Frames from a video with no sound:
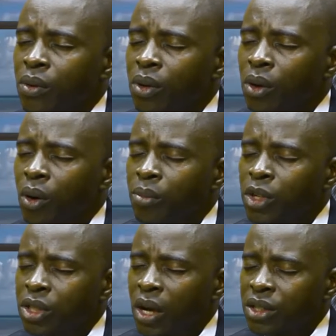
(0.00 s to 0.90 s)
We
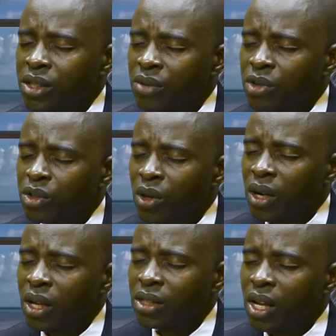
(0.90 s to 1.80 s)
commit ourselves into your
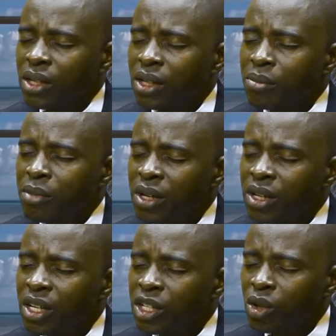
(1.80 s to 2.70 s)
hand that the
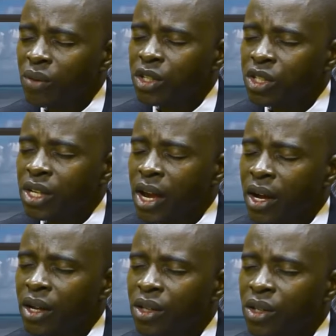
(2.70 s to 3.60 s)
remaining days of this year,
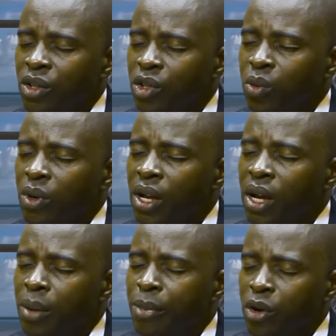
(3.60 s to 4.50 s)
you will
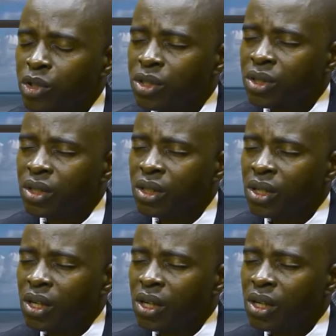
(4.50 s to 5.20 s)
help us.